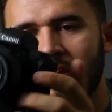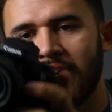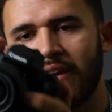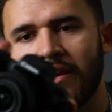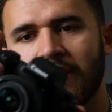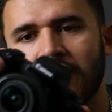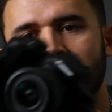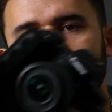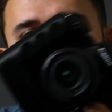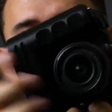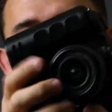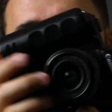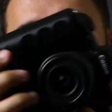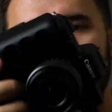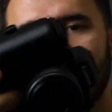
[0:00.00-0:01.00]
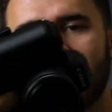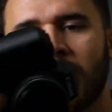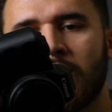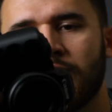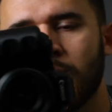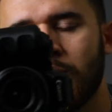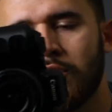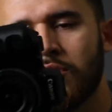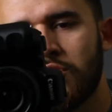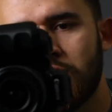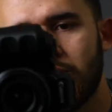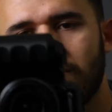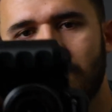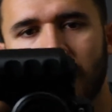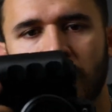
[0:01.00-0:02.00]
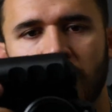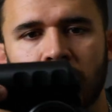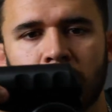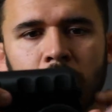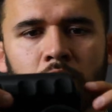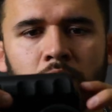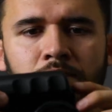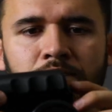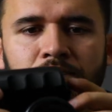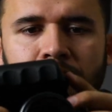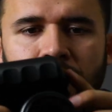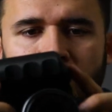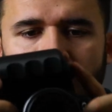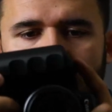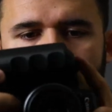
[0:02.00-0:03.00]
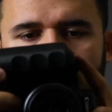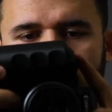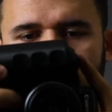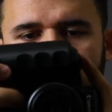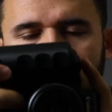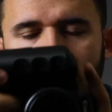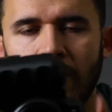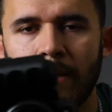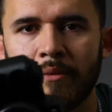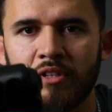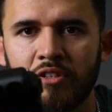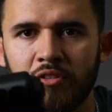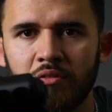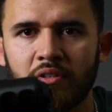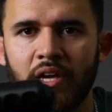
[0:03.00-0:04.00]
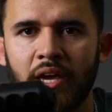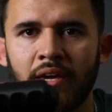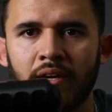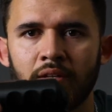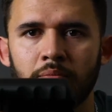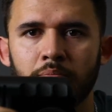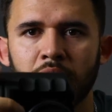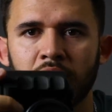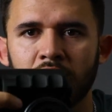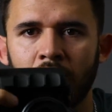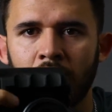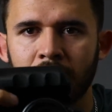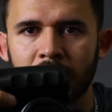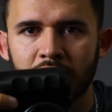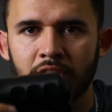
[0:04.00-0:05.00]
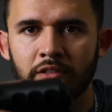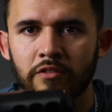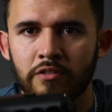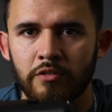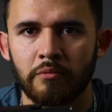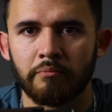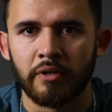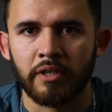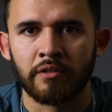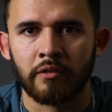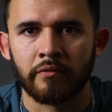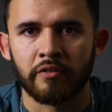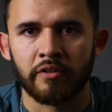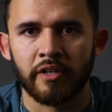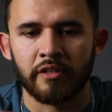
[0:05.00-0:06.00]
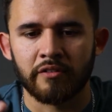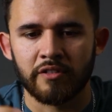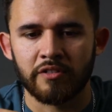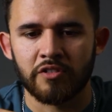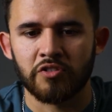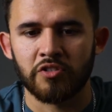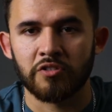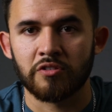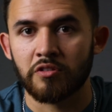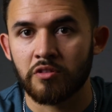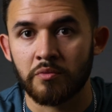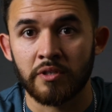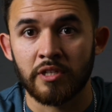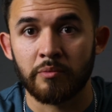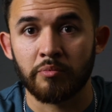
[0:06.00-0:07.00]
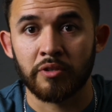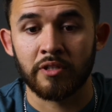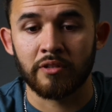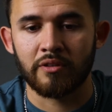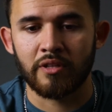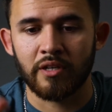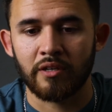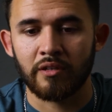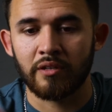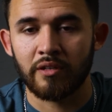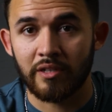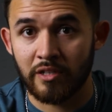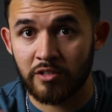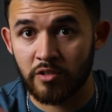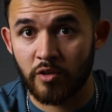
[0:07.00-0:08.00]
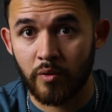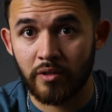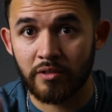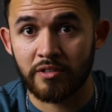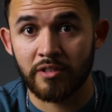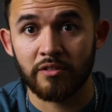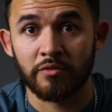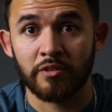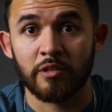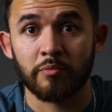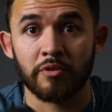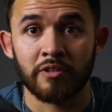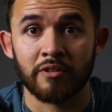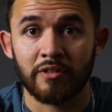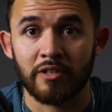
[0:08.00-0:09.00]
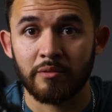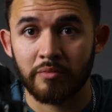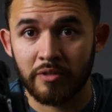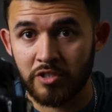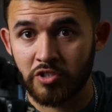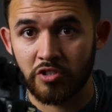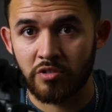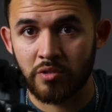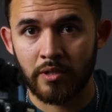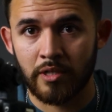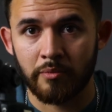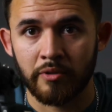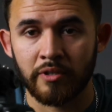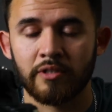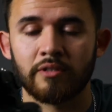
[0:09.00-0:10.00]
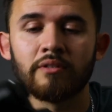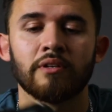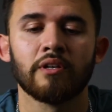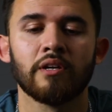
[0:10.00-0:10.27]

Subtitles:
can. Now, if you want to shoot vertical, I mean, you can, but obviously there's no button over there. This is just a 3D printed thing. It is a quality 3D printed thing, but it's just 3D printed.